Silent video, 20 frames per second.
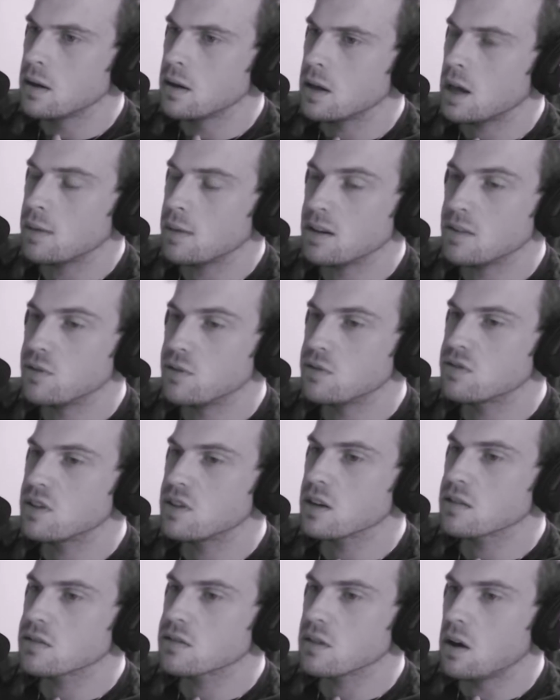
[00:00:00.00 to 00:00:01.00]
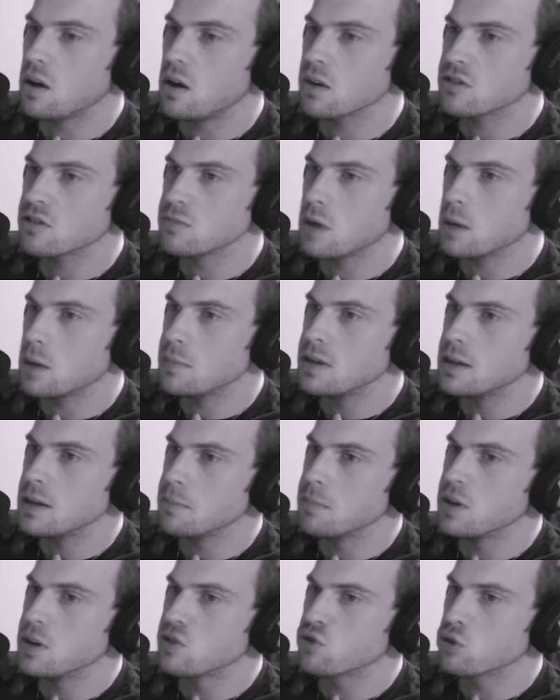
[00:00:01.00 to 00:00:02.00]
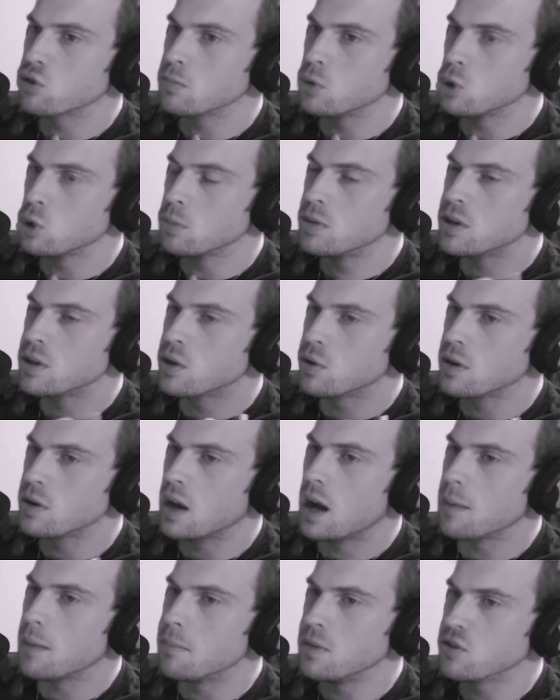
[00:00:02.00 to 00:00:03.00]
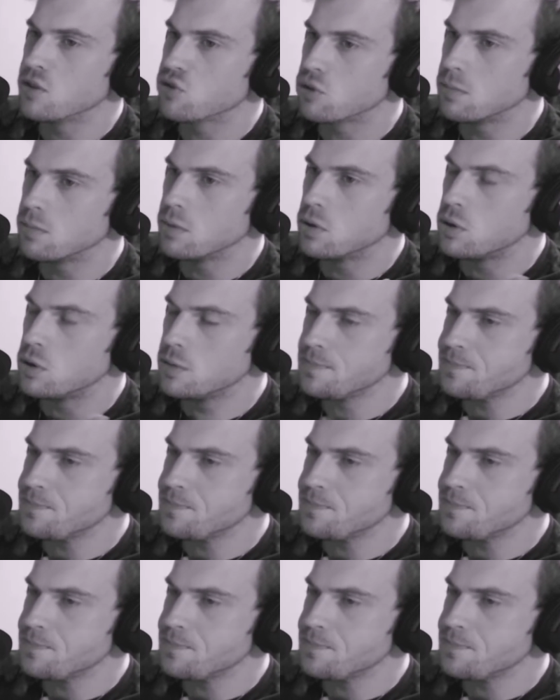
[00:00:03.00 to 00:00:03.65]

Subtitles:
I mean, if you sing songs about being miserable, but you're not miserable,